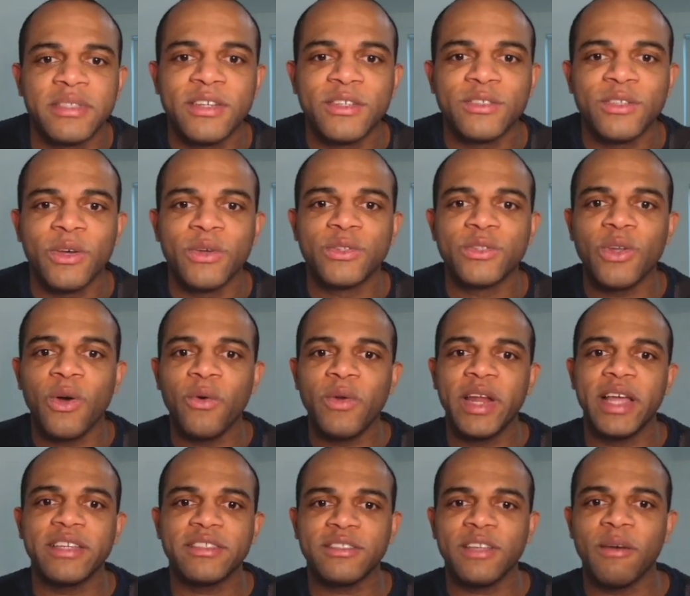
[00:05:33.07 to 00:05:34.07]
So don't
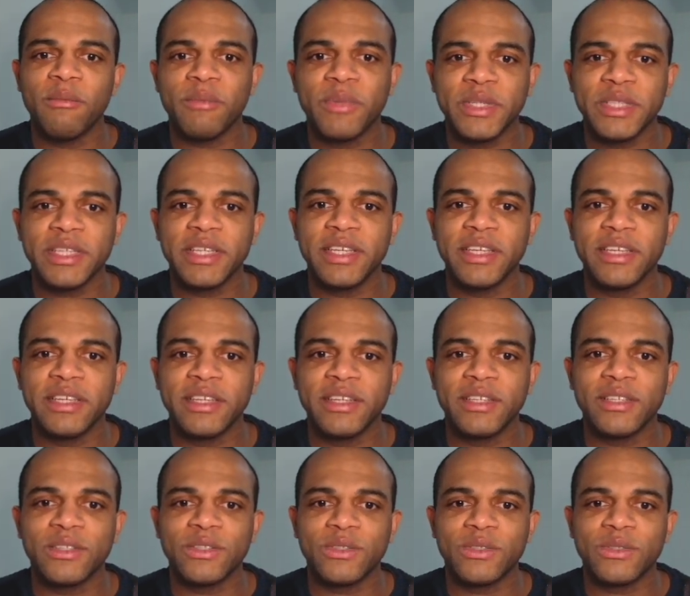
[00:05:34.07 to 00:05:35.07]
let somebody
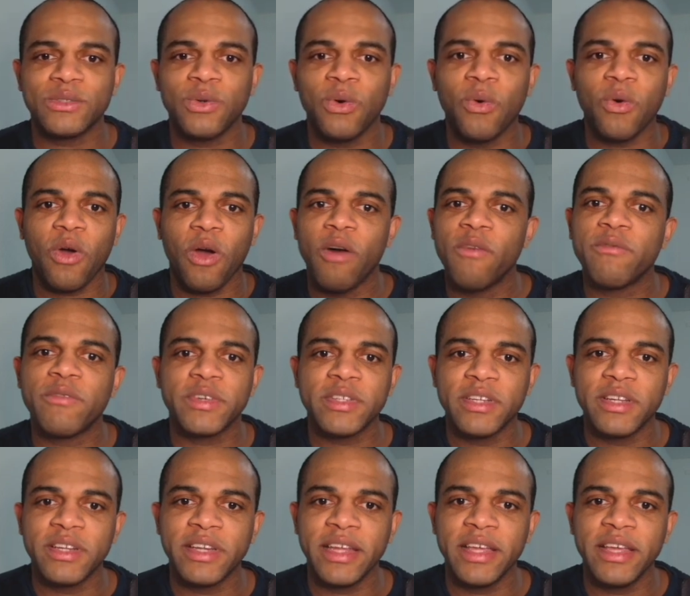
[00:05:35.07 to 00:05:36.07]
talk
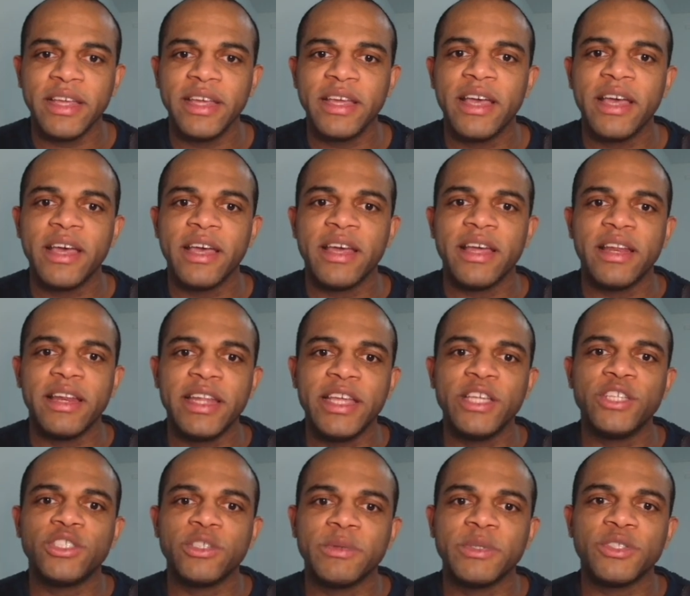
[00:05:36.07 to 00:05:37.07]
confidently
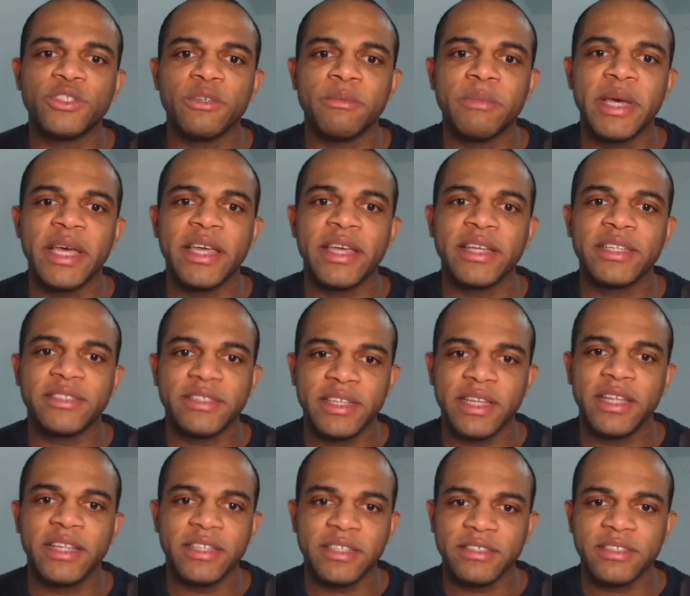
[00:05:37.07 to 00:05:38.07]
lead you into making
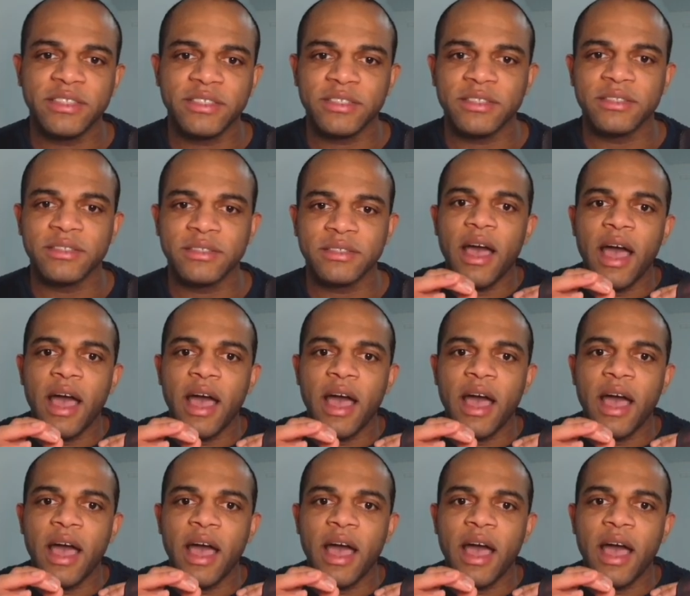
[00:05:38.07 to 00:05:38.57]
silly decisions.